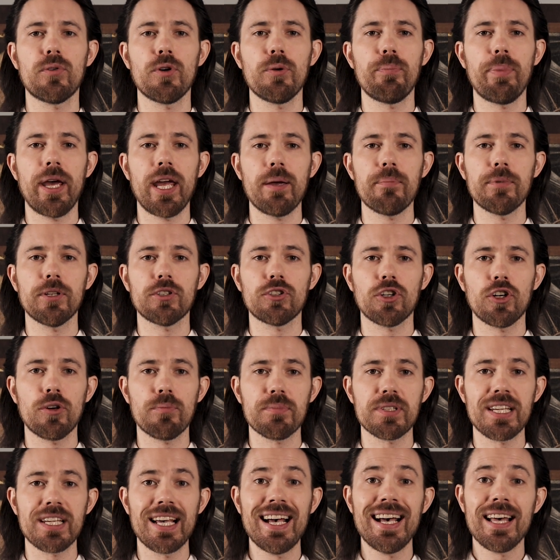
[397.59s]
repayment
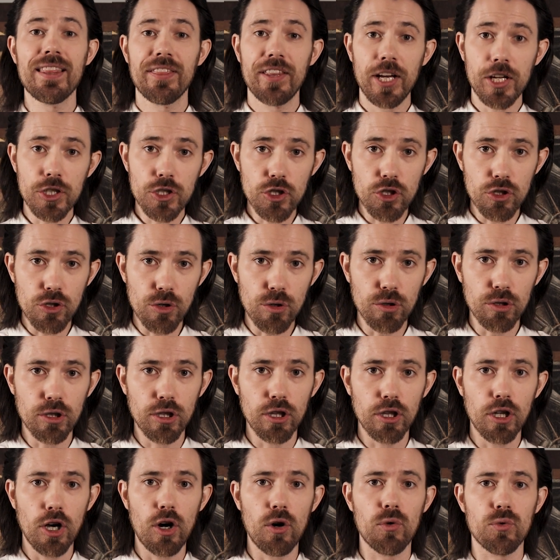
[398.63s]
terms than
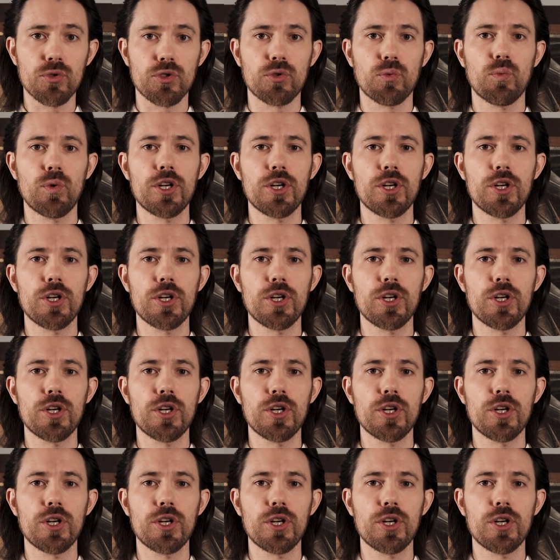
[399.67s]
student loans,